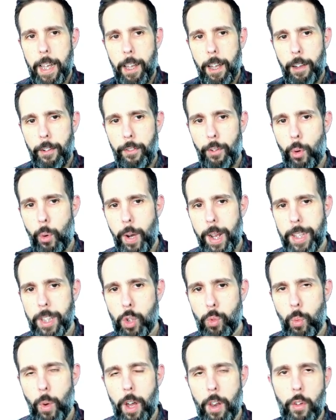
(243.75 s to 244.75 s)
For each
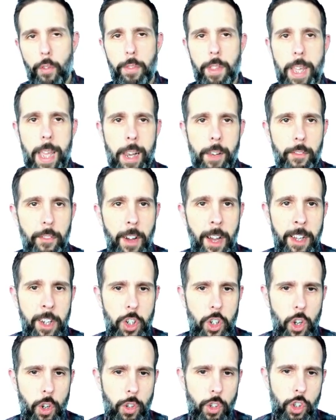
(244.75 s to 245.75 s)
one of the n
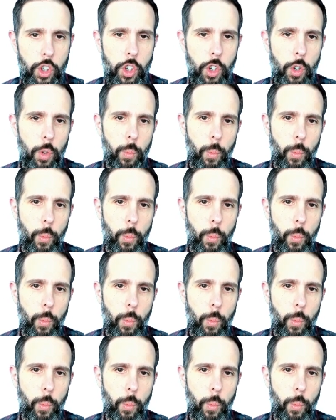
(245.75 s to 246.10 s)
functions,